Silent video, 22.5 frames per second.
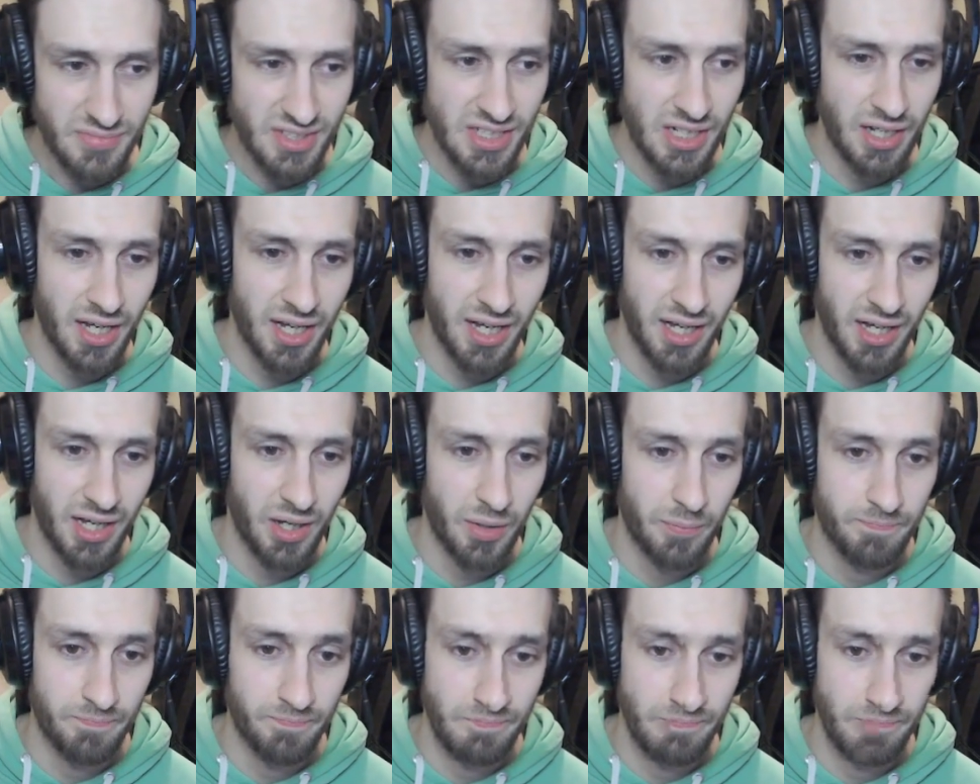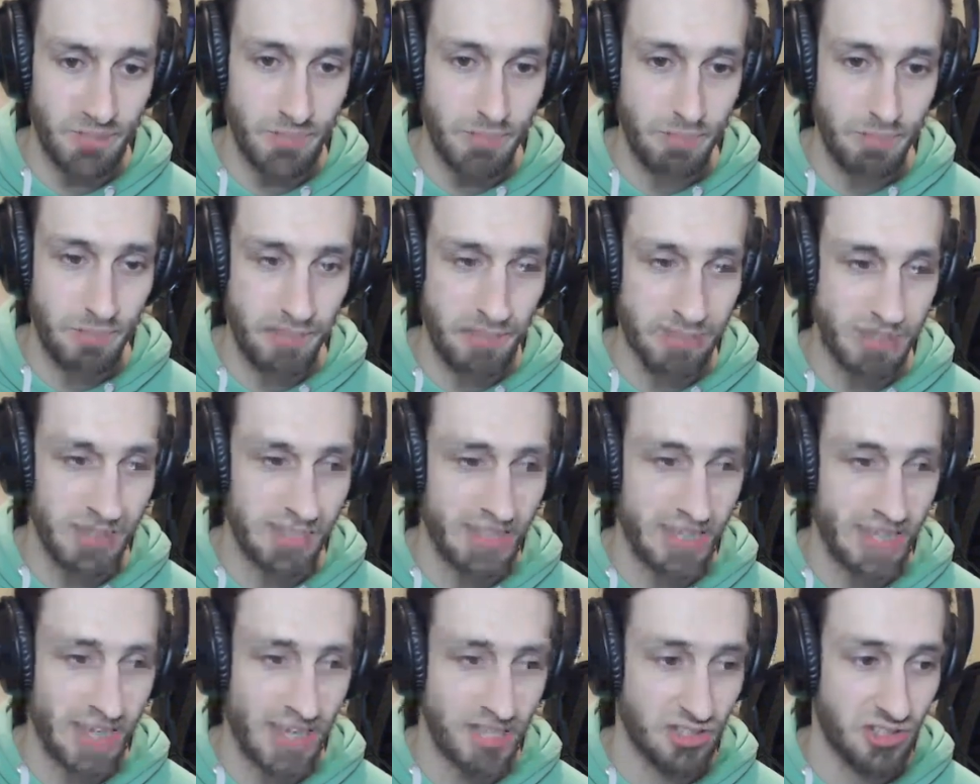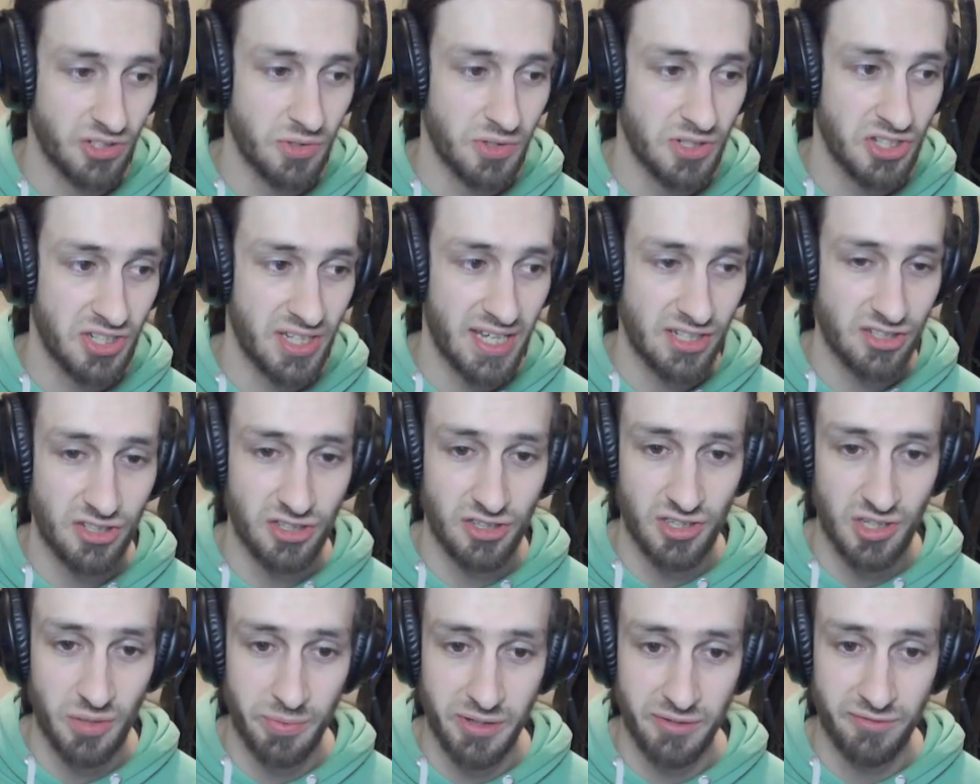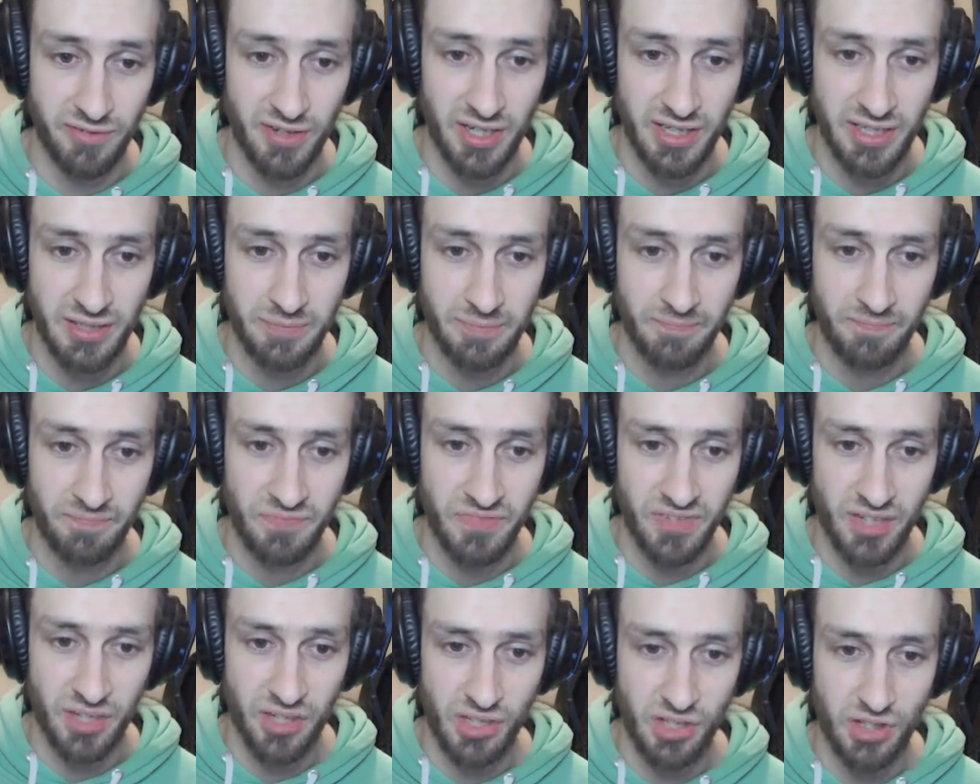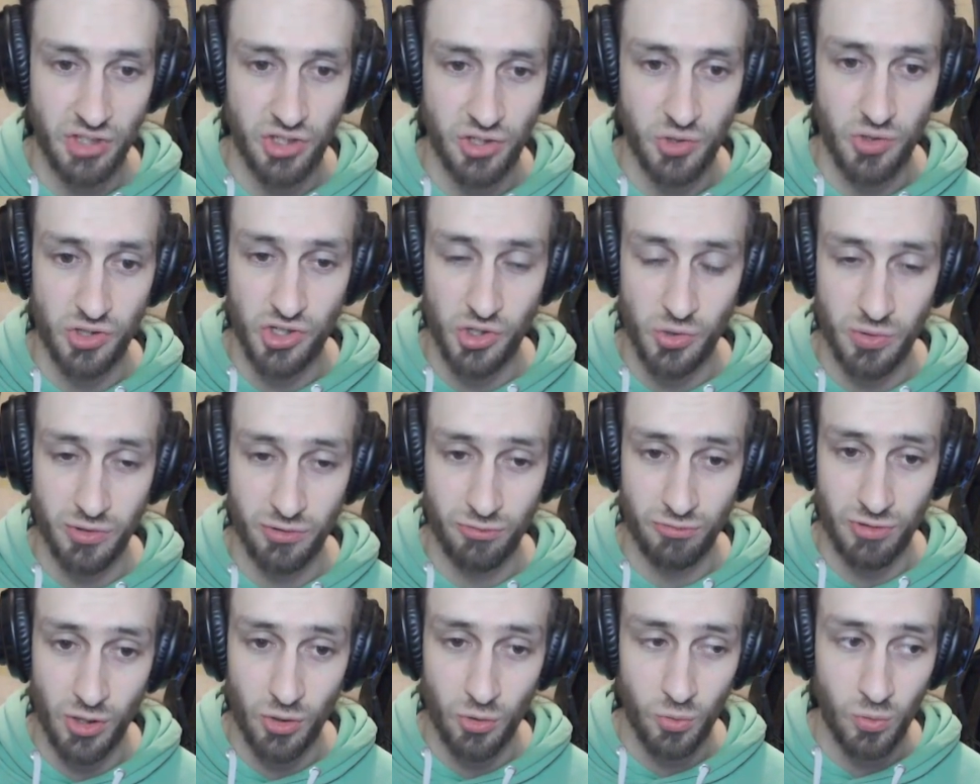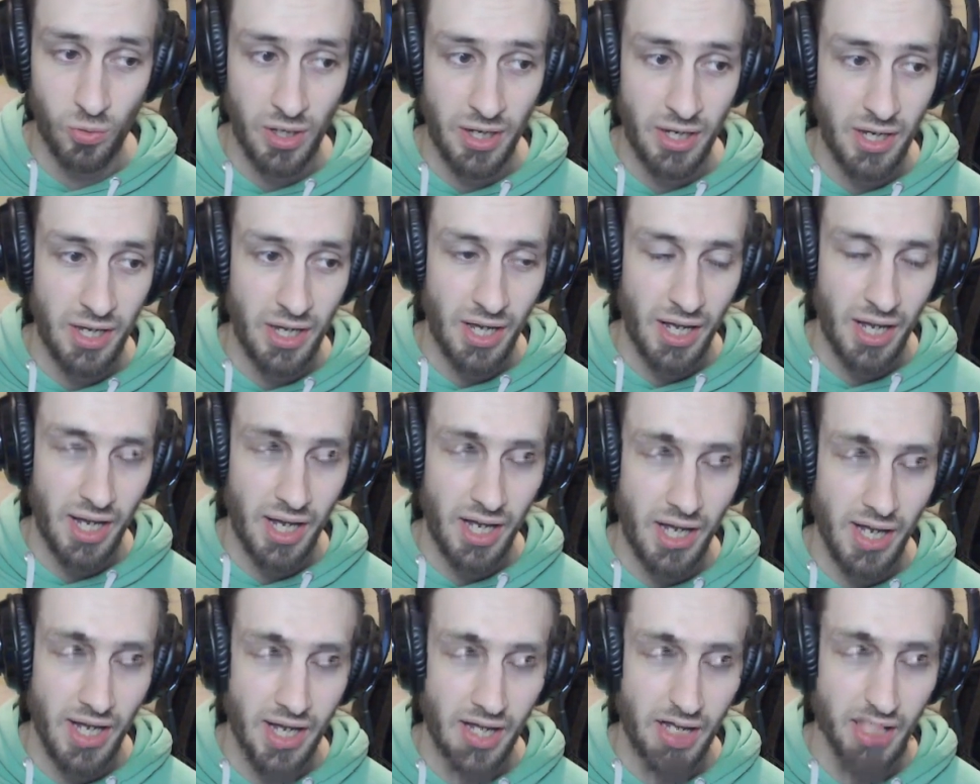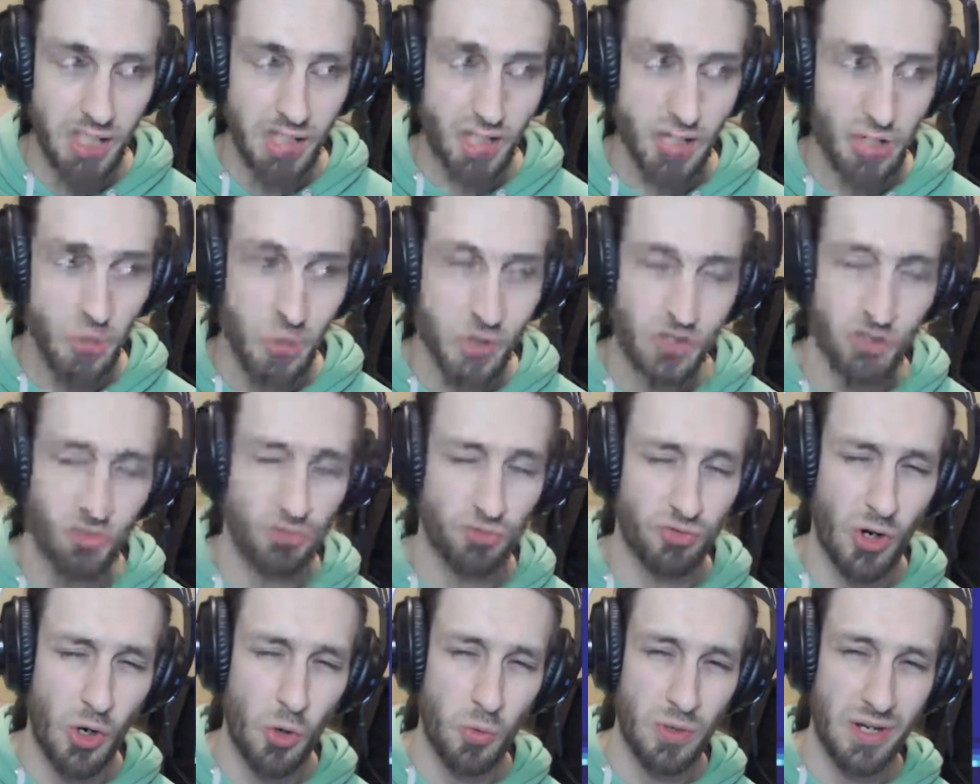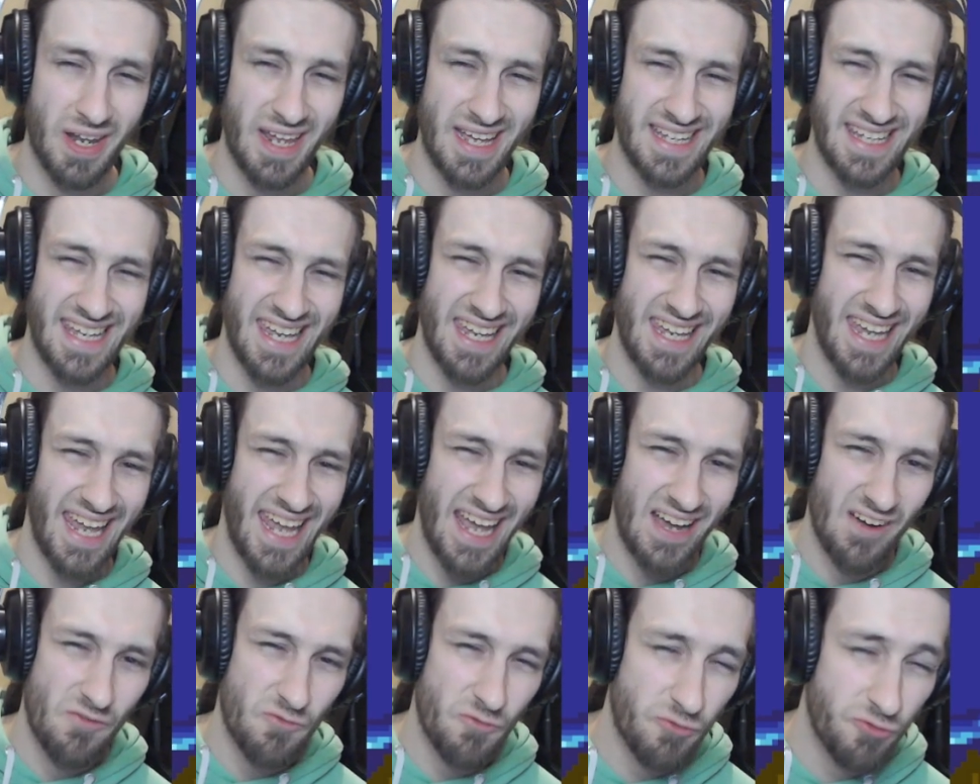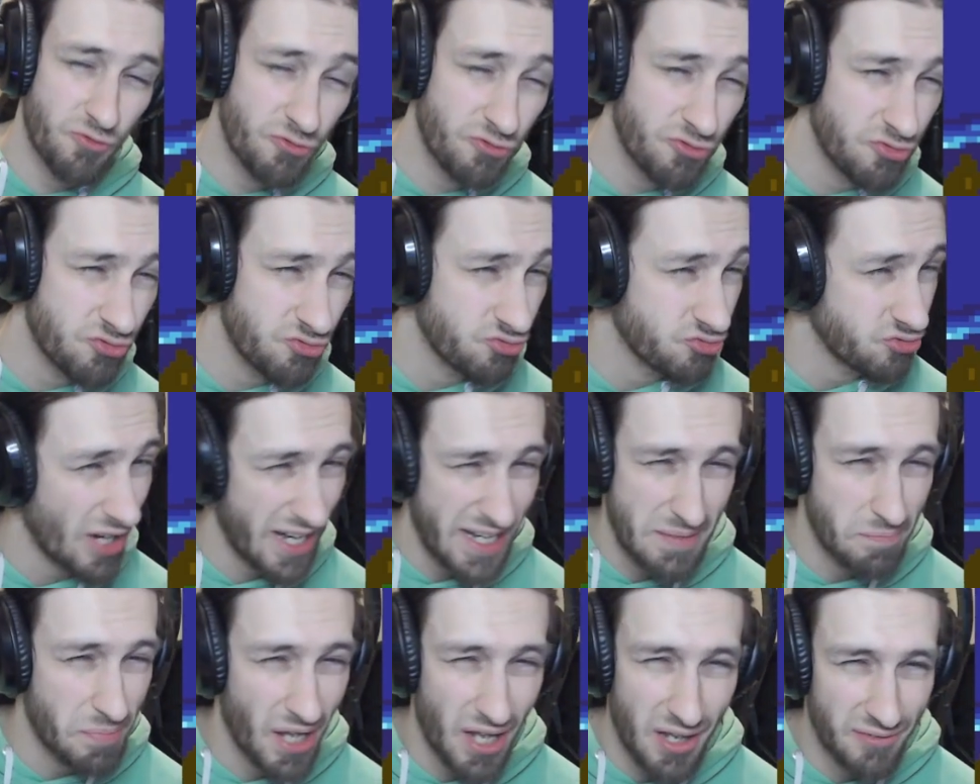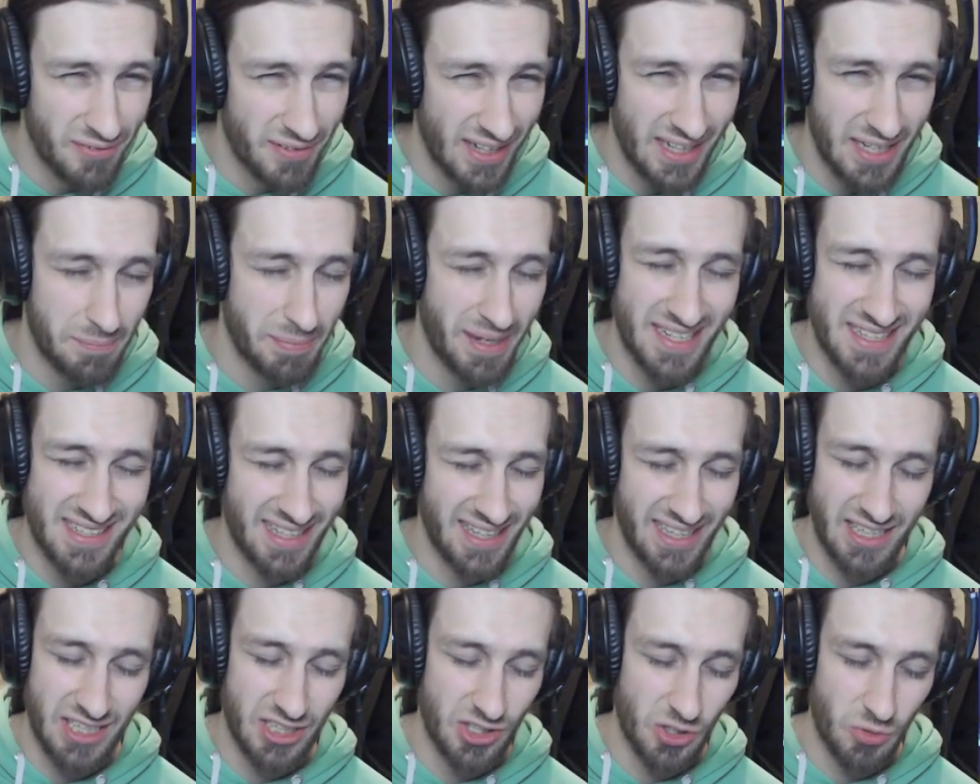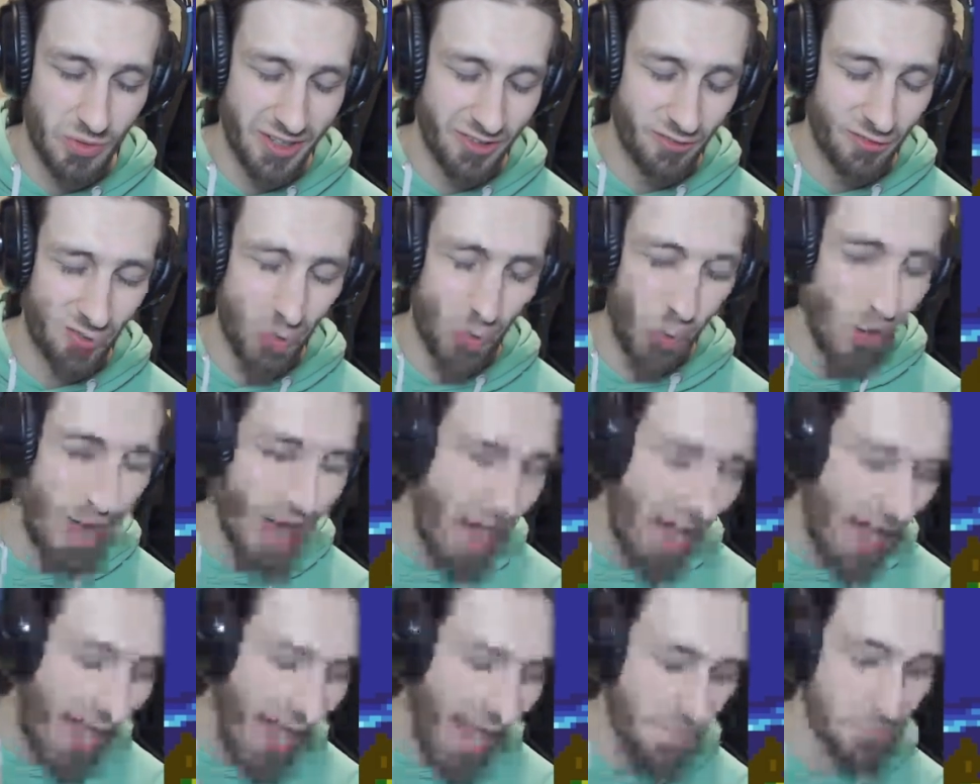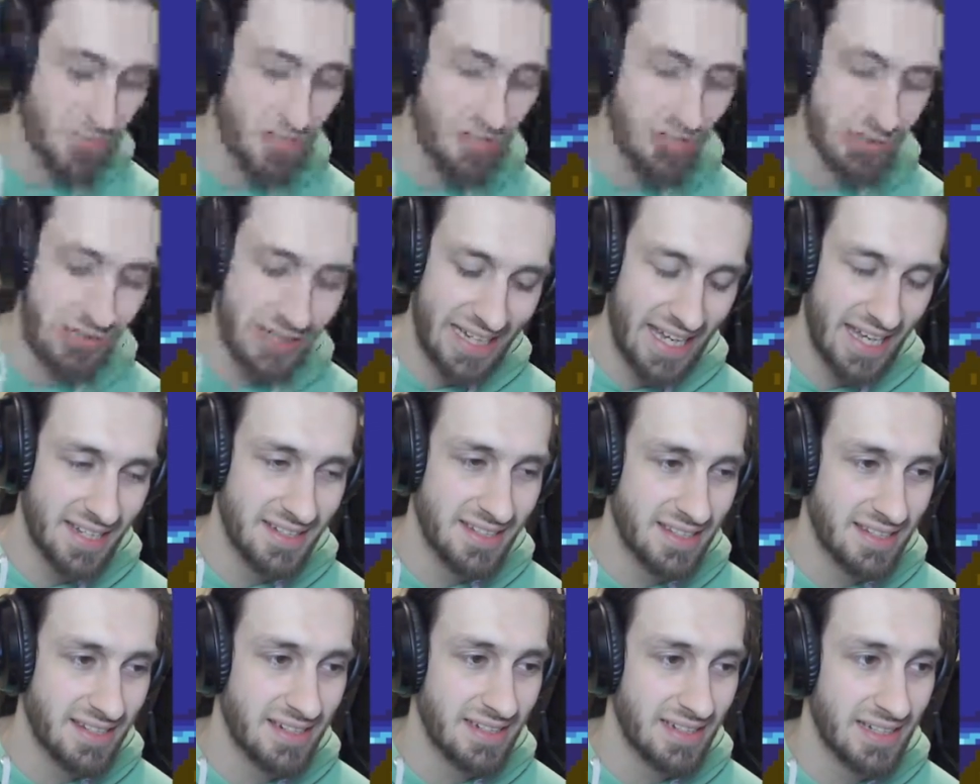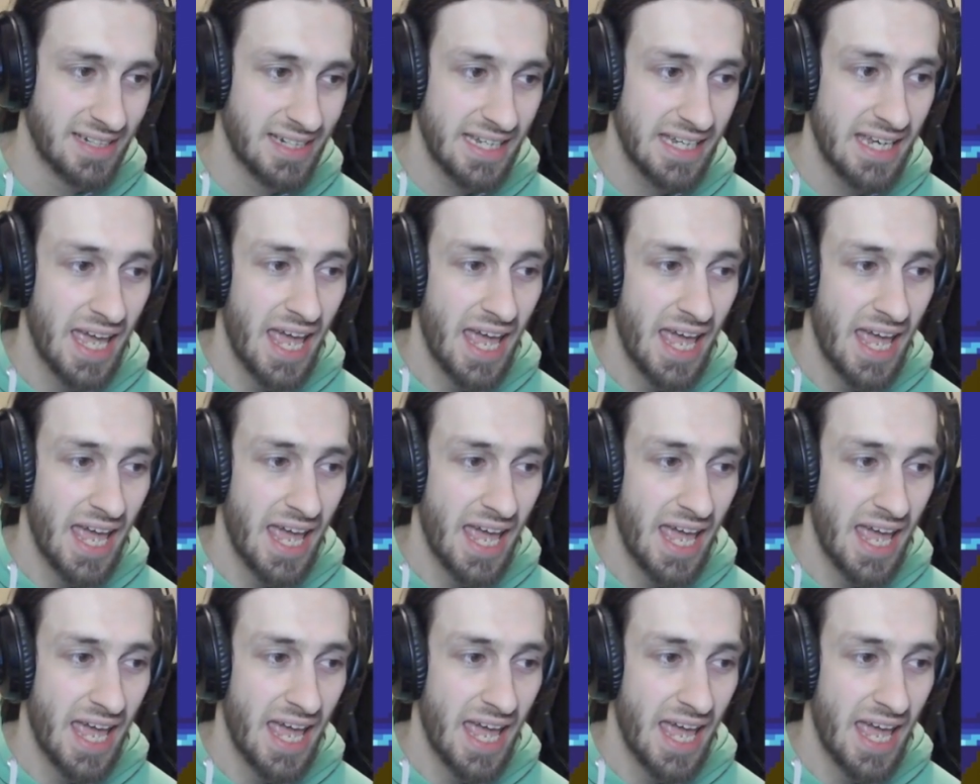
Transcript: But yeah, as soon as you get to the top of the vine, you just do a roll. You don't want to roll like frame perfectly, basically. You don't want to roll absolutely instantly.